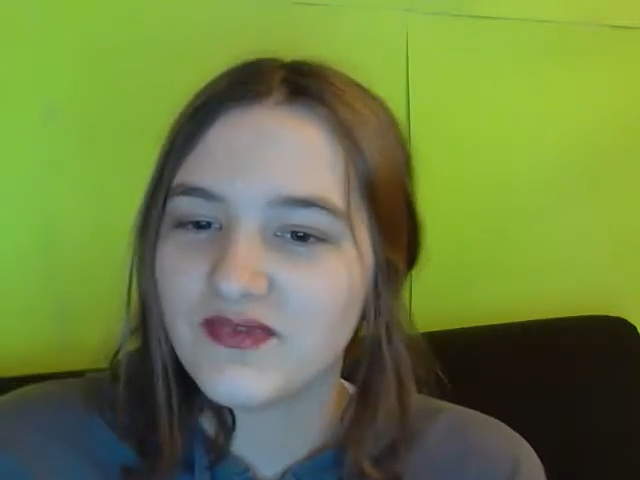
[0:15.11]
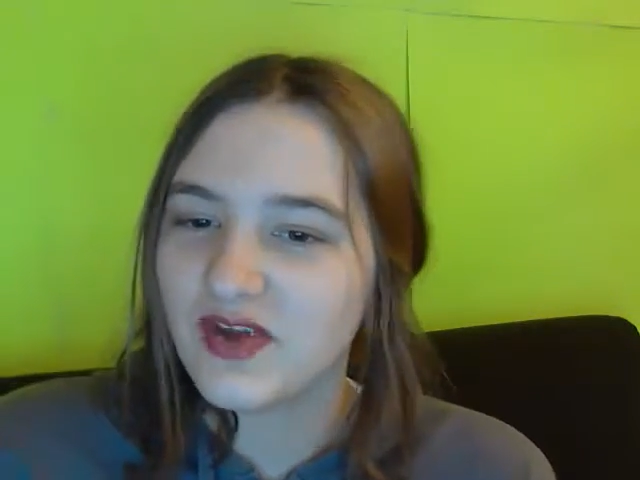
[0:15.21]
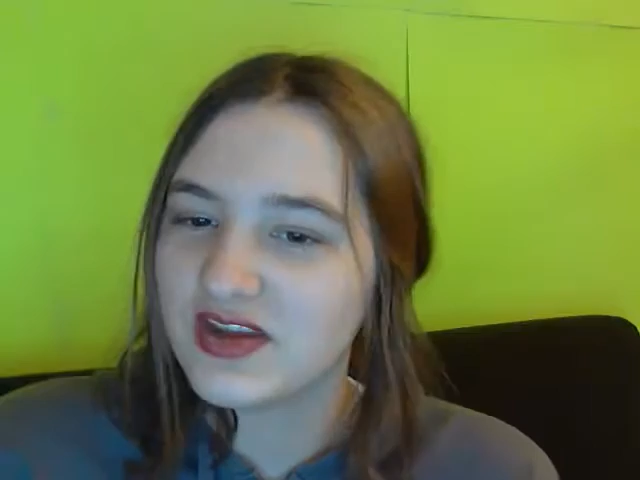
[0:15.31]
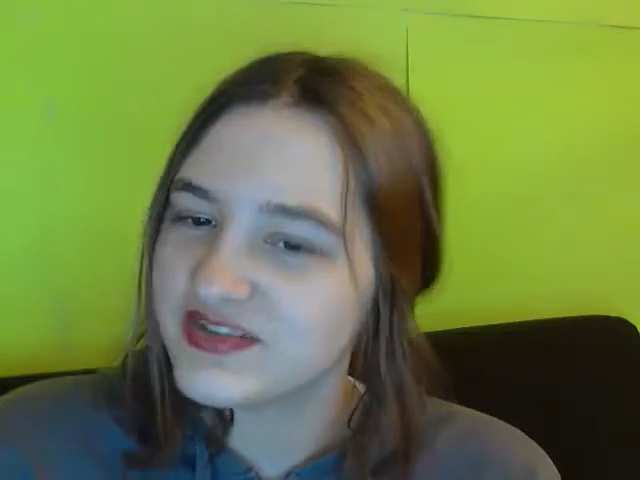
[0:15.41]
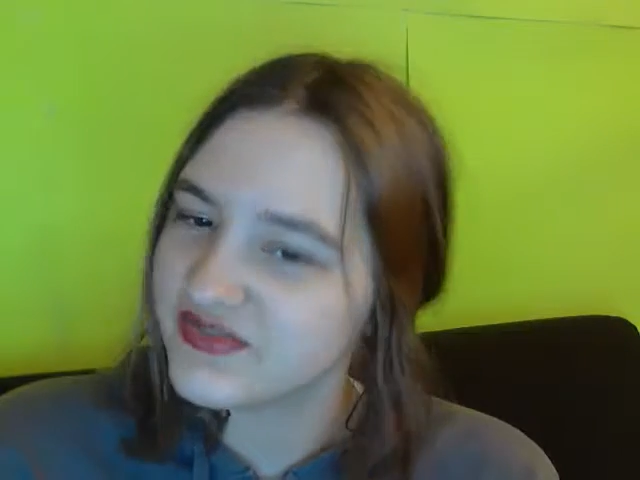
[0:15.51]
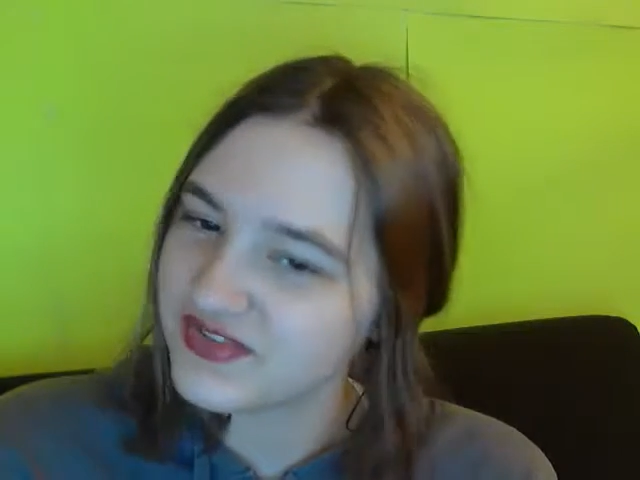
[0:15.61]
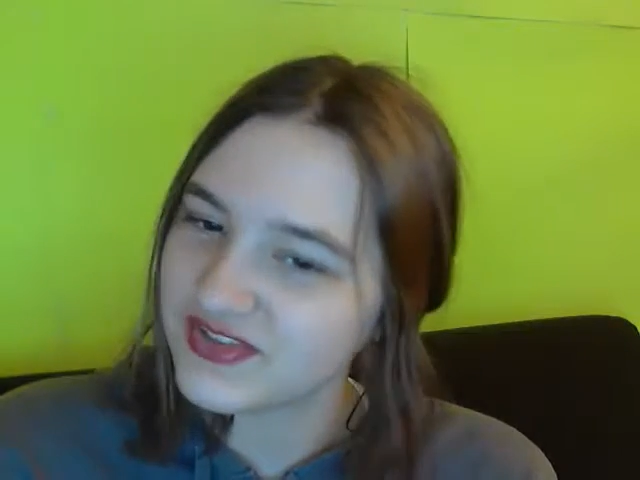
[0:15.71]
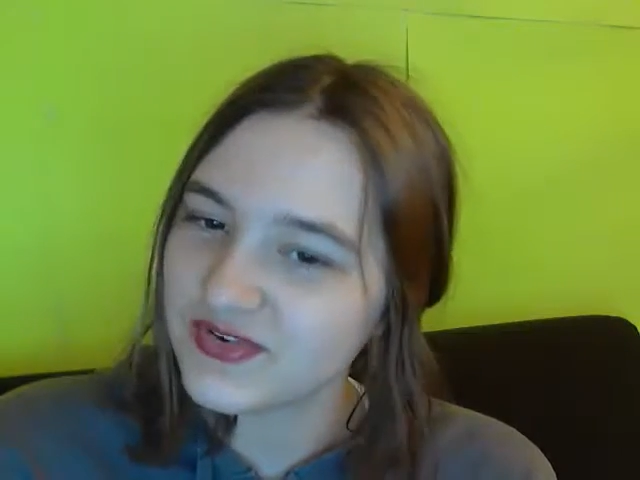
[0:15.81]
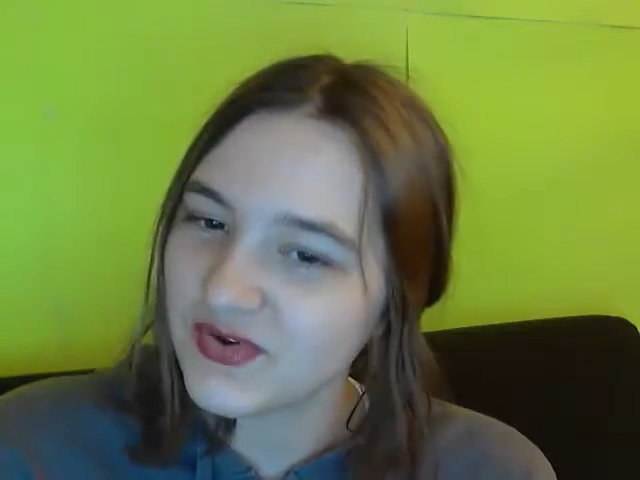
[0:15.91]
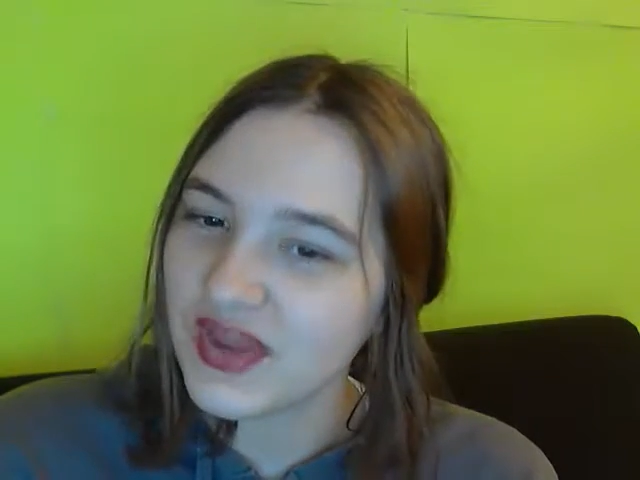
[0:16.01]
for a different
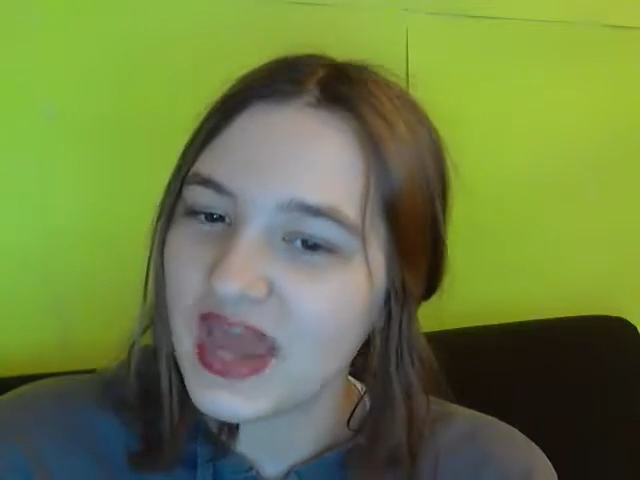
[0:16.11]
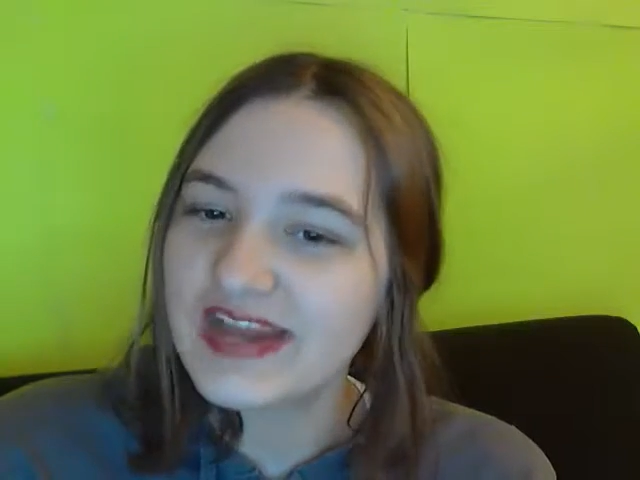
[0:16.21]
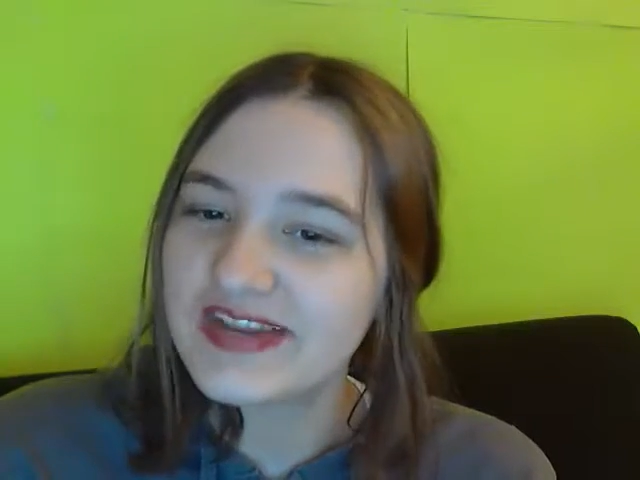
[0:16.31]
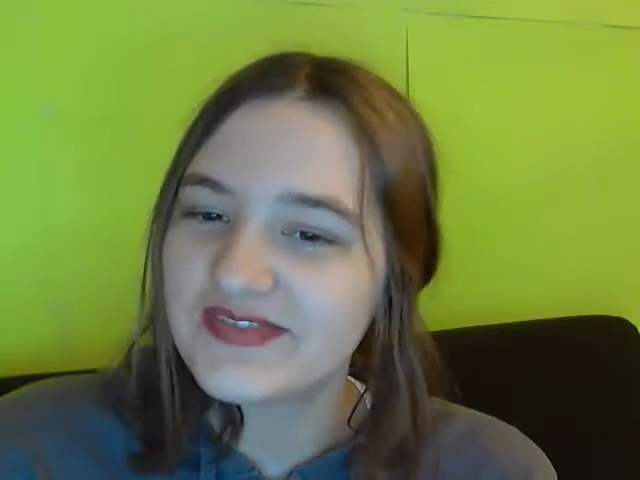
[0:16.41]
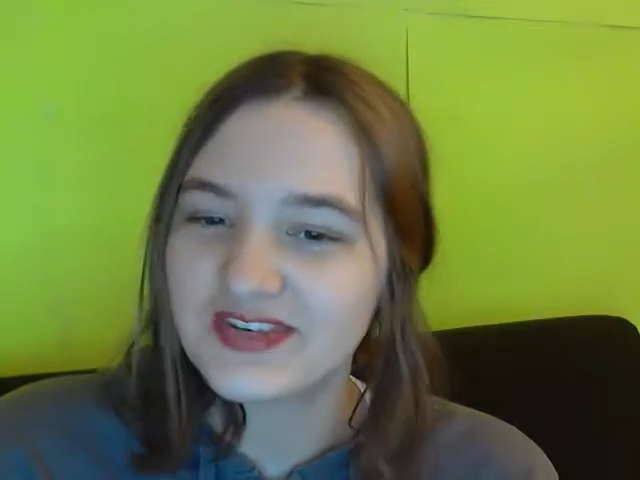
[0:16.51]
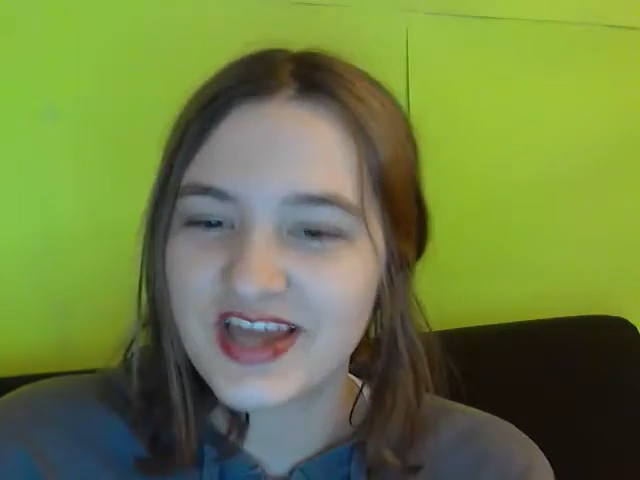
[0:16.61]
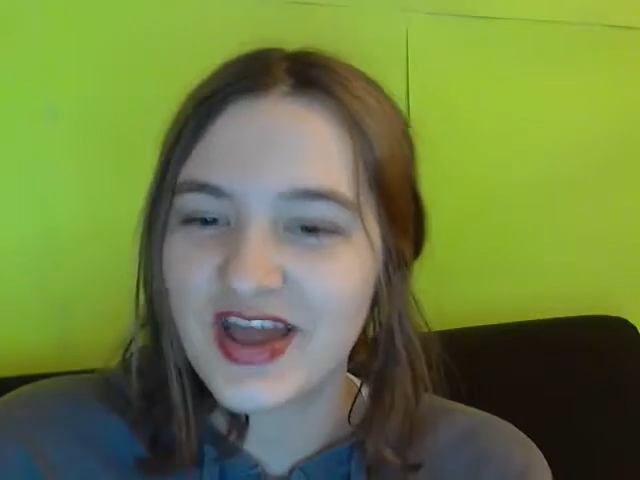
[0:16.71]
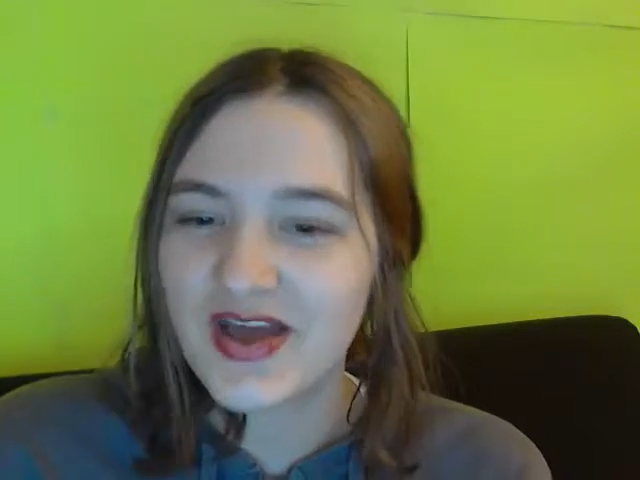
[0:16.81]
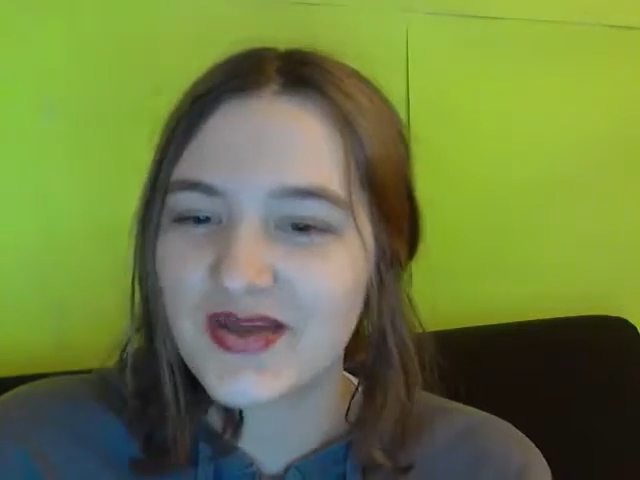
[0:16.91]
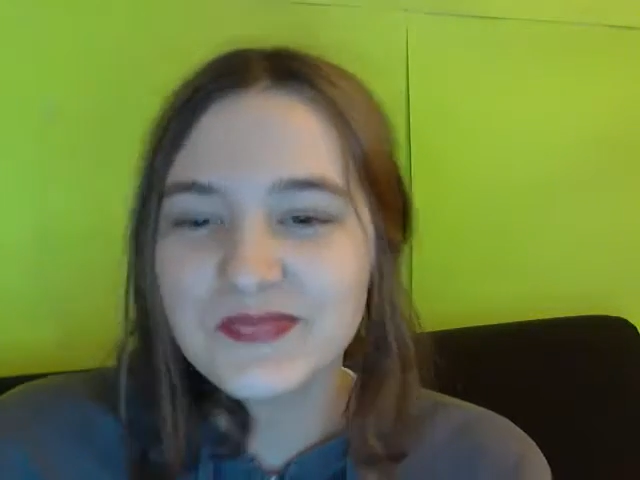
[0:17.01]
story at a different
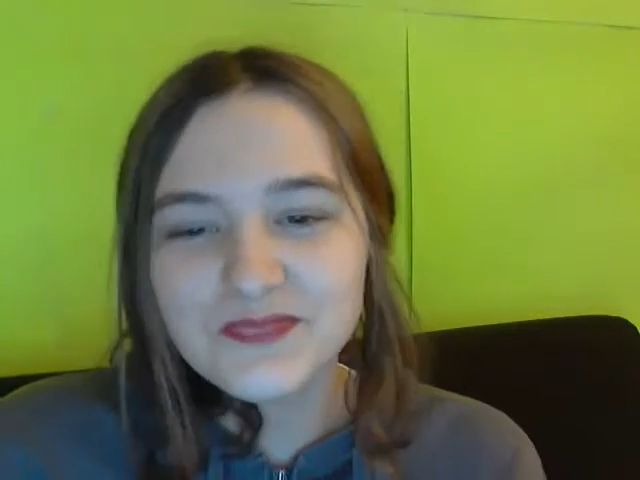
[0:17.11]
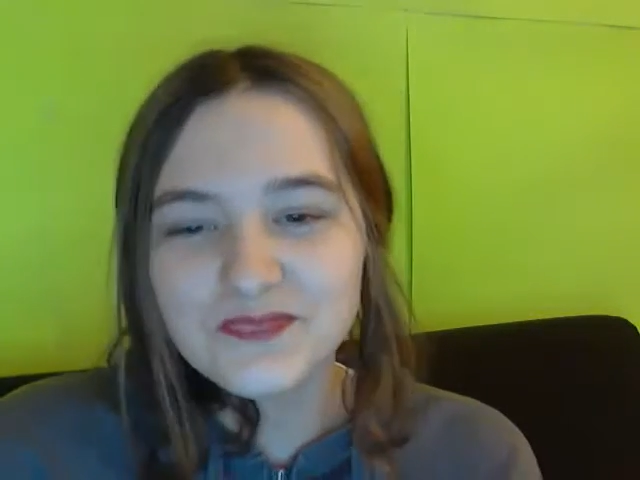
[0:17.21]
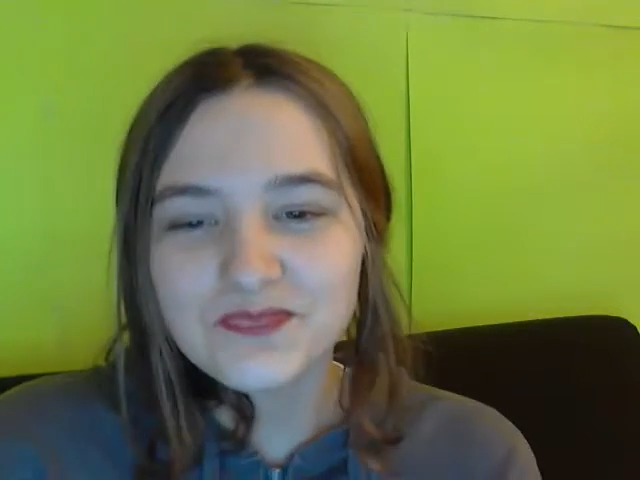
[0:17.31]
time.